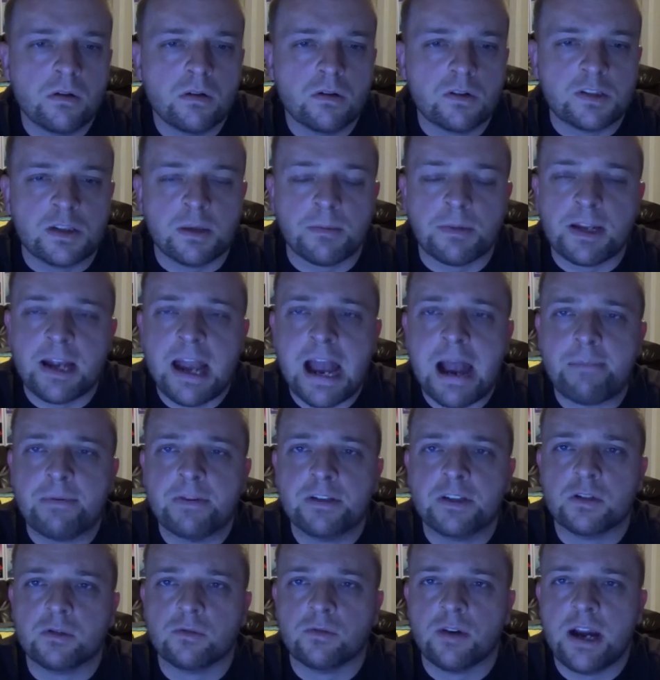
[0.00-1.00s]
Something
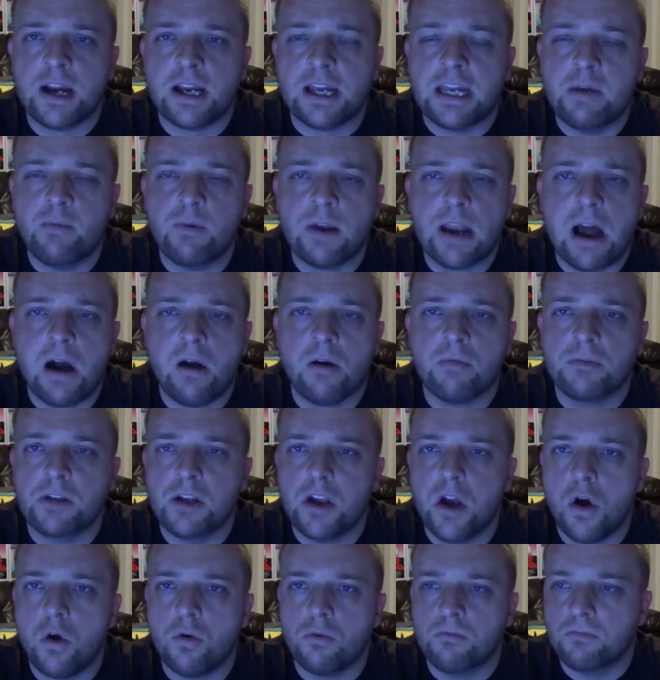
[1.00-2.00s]
happened to Rick. He went out, you
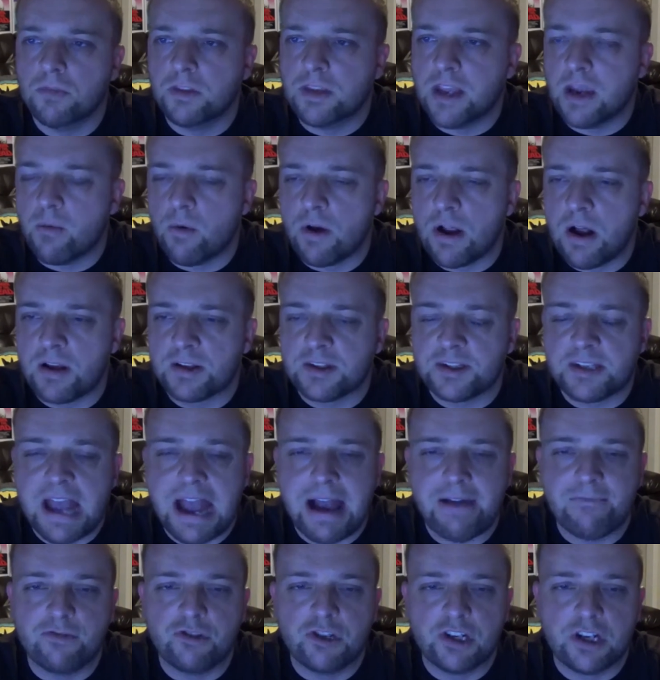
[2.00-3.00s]
know, they went out
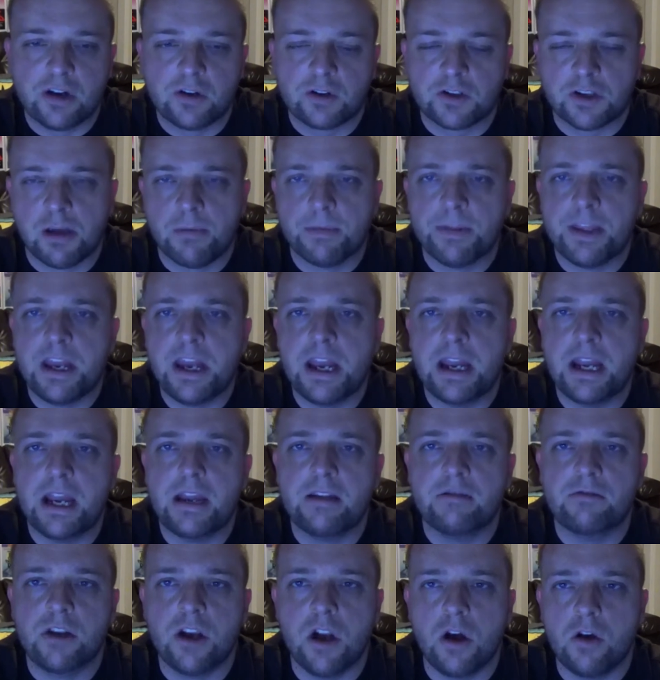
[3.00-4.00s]
scavenging or something,
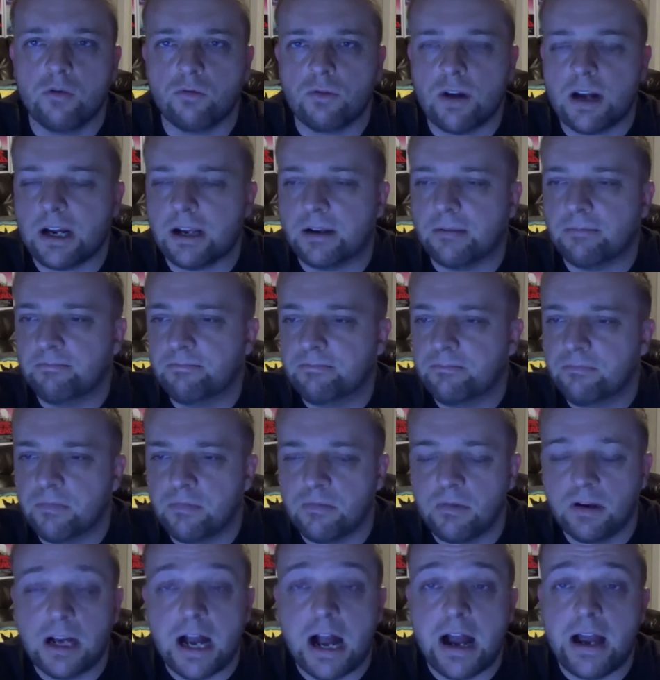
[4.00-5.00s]
and, you know, Rick
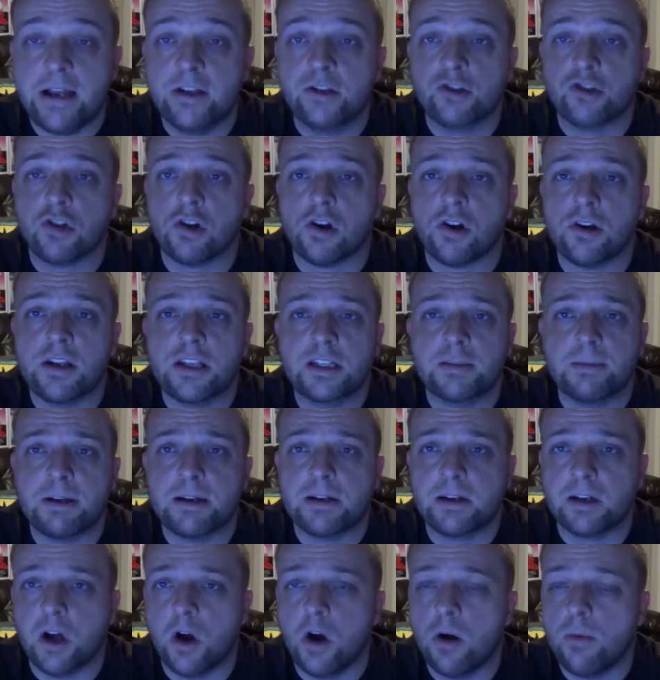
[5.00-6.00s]
got injured. He's been
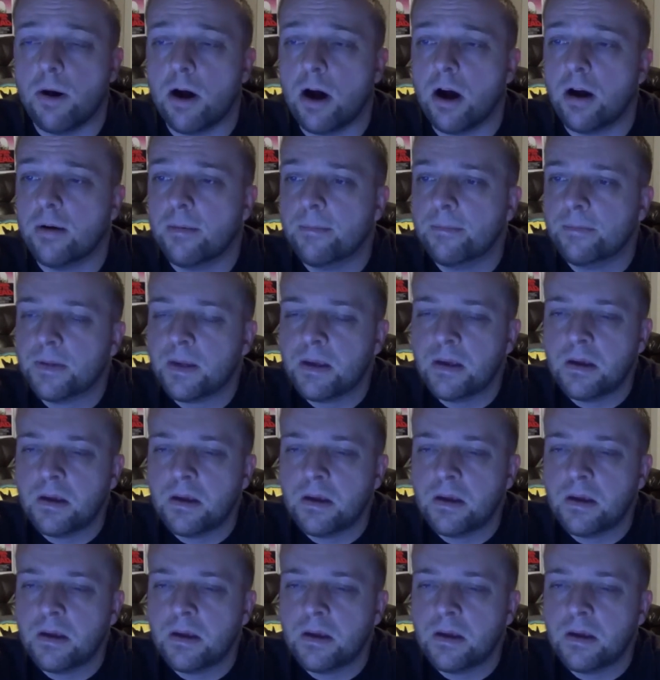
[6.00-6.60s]
in a coma.